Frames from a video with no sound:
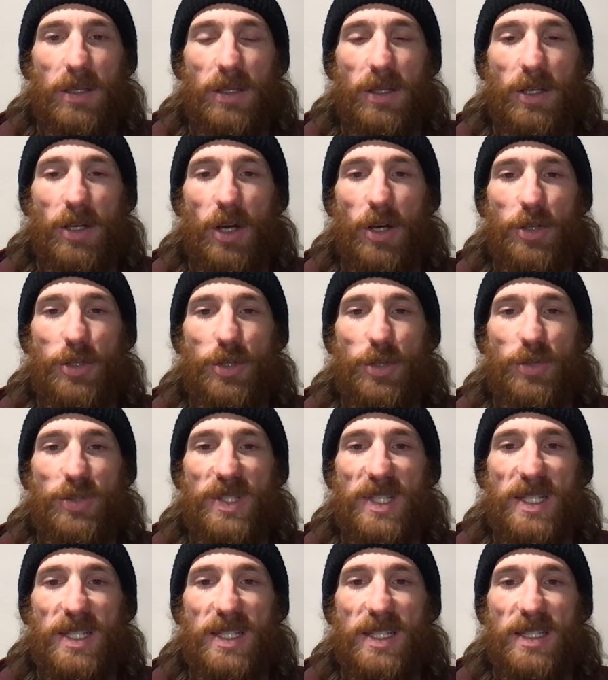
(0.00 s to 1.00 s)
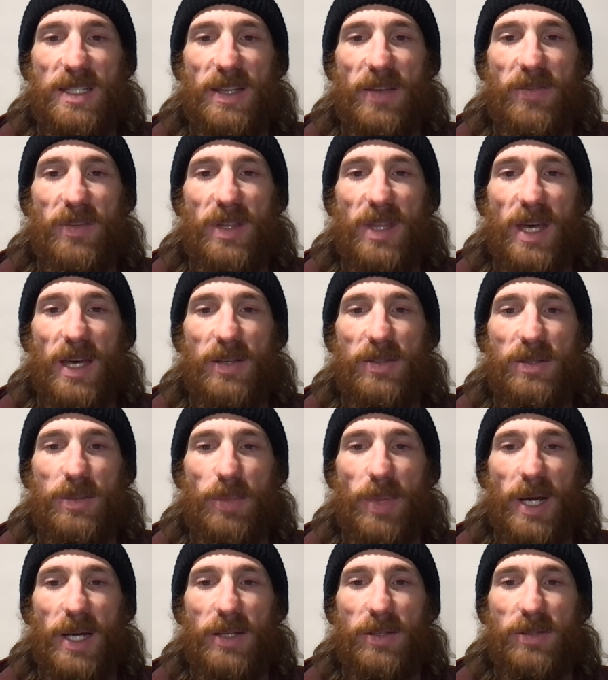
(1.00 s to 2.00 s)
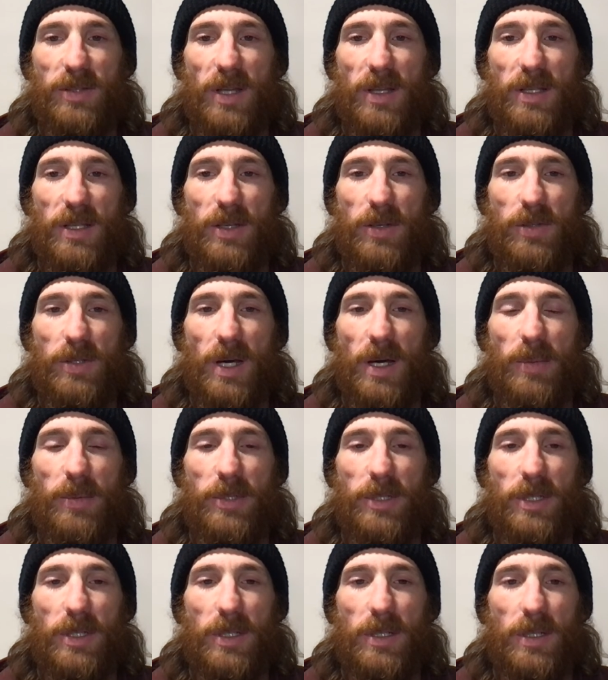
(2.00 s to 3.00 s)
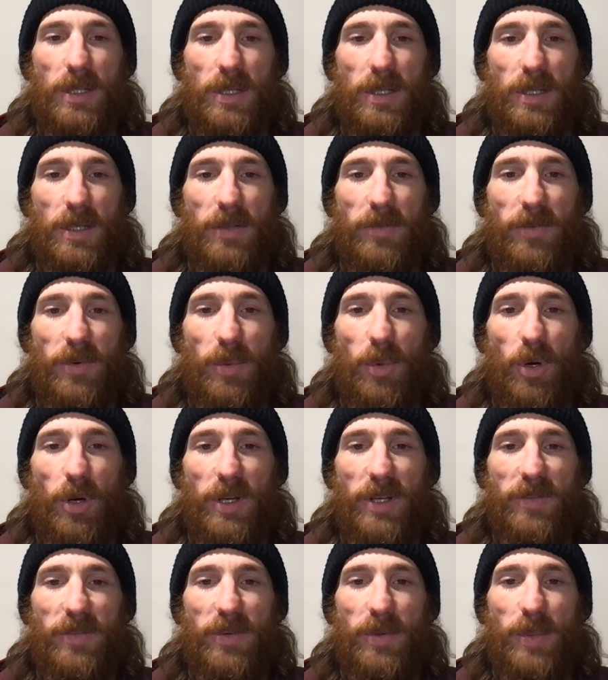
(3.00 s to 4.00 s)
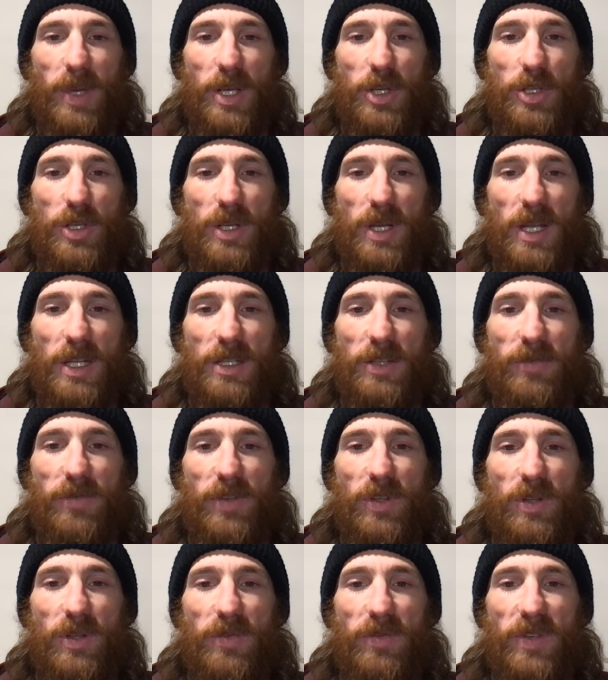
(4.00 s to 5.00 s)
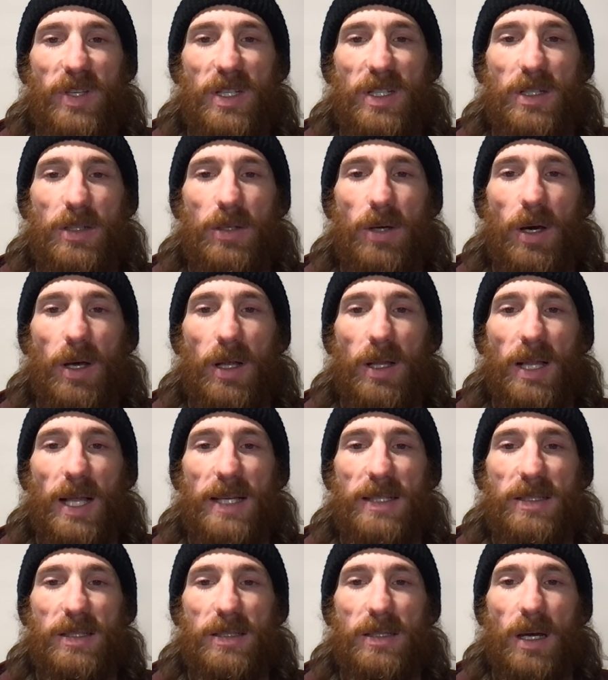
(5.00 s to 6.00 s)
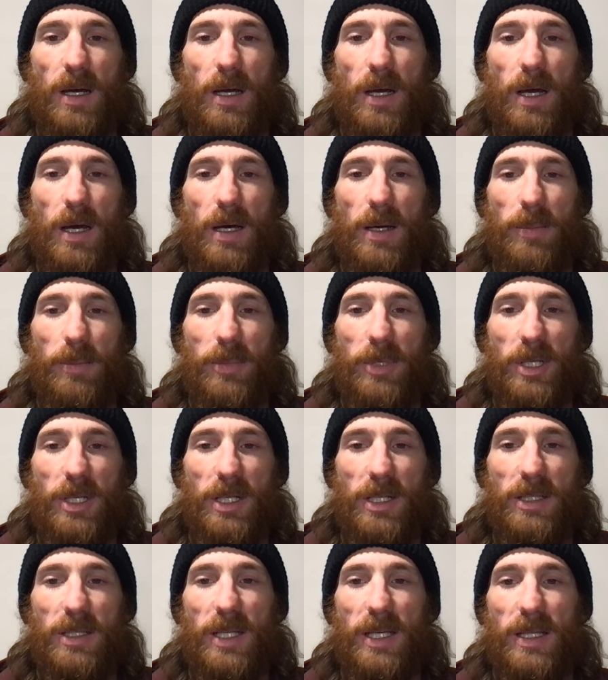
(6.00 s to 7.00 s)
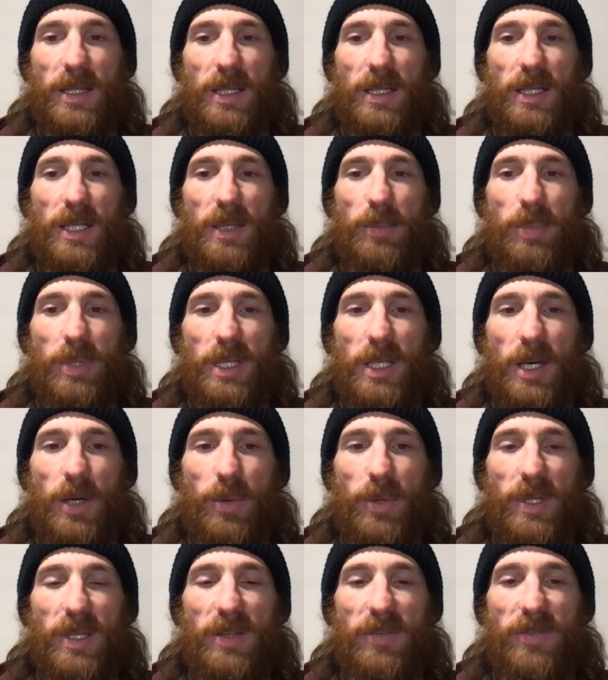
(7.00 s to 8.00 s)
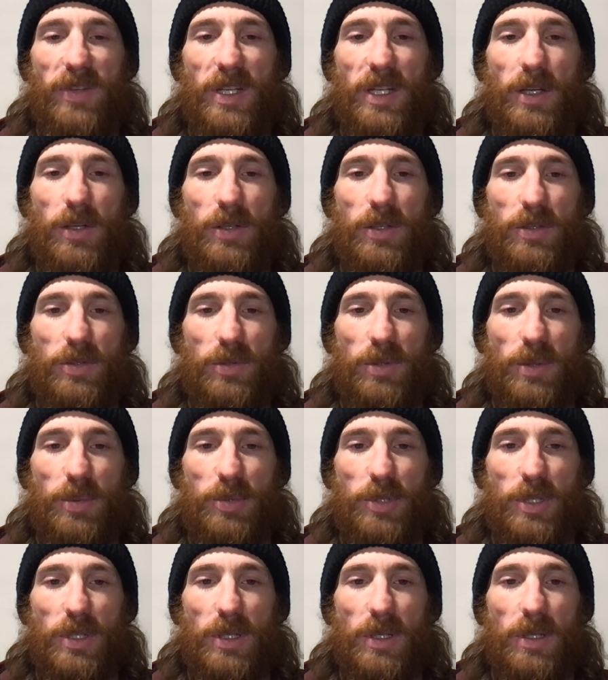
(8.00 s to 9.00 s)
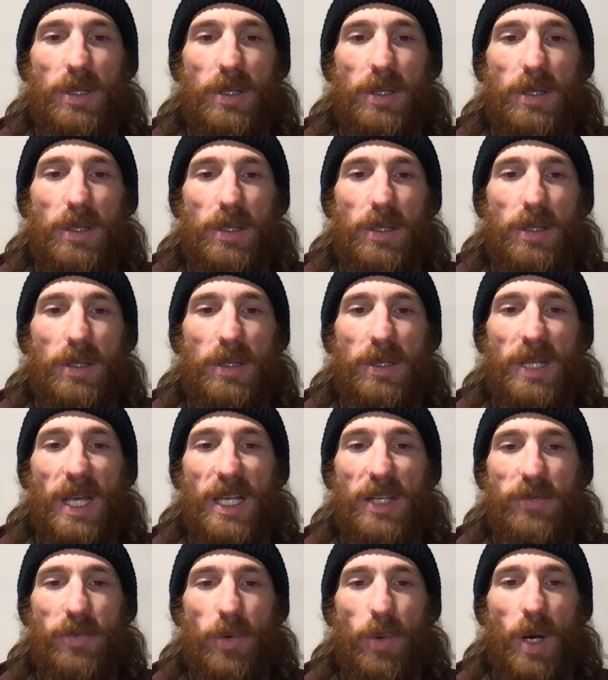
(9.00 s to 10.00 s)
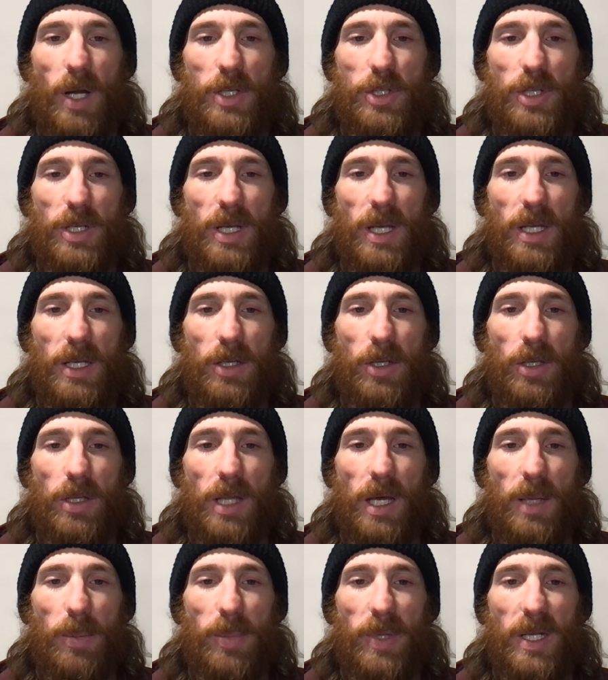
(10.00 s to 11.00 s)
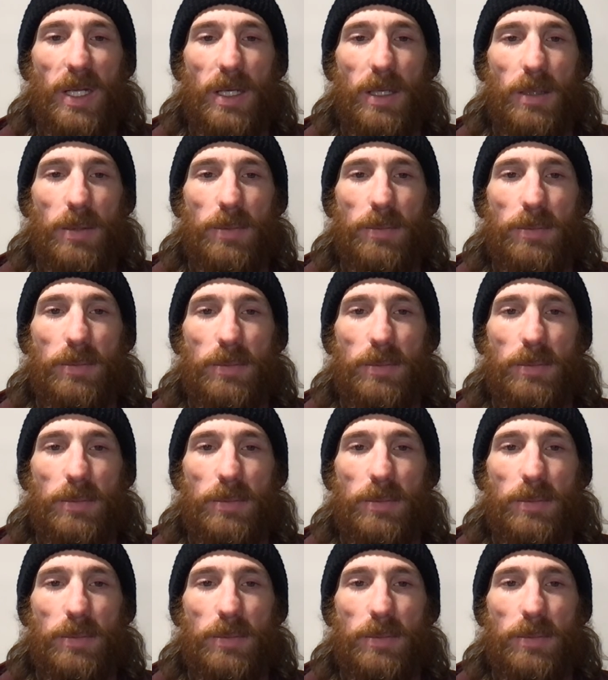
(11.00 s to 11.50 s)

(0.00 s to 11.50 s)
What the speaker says: The car shows 67,000 miles on the odometer. For more information and to view the vehicle on Clasiq.com, click the link below in the video description. Thanks for watching and good luck bidding.